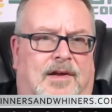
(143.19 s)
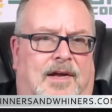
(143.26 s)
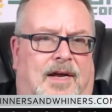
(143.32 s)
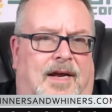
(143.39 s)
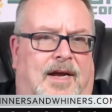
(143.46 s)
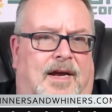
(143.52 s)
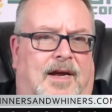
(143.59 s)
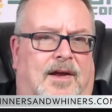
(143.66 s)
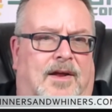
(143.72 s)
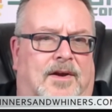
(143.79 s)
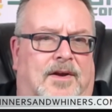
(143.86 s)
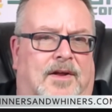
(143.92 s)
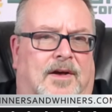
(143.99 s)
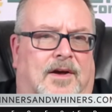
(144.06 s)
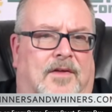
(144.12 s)

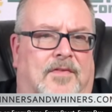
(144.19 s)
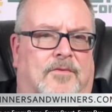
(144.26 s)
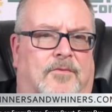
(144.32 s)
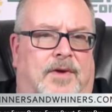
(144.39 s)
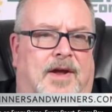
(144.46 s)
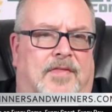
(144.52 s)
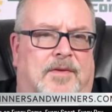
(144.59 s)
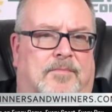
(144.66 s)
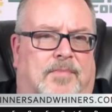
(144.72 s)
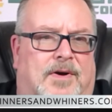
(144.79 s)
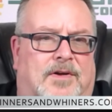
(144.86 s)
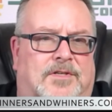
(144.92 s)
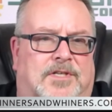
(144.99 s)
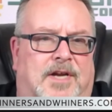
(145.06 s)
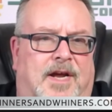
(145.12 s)
And we had the
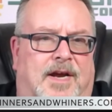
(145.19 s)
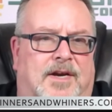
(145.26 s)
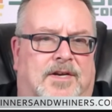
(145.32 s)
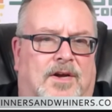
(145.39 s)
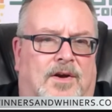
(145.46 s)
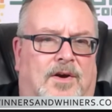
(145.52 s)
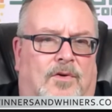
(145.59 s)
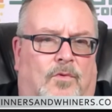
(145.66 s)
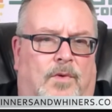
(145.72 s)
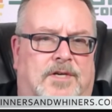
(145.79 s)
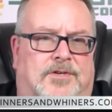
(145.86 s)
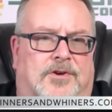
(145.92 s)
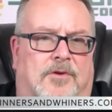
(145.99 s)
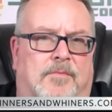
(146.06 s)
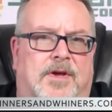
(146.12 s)
Ball State
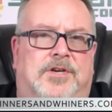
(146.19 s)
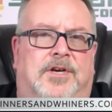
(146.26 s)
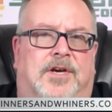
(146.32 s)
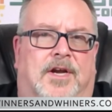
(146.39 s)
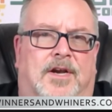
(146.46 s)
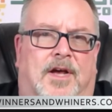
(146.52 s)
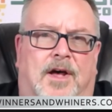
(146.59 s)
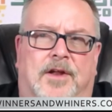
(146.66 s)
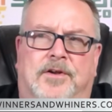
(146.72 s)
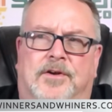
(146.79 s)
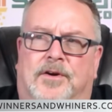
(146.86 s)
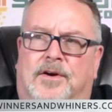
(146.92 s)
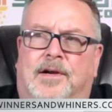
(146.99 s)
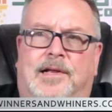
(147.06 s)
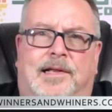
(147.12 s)
Western Michigan
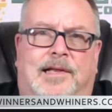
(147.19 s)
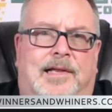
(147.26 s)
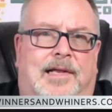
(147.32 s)
under,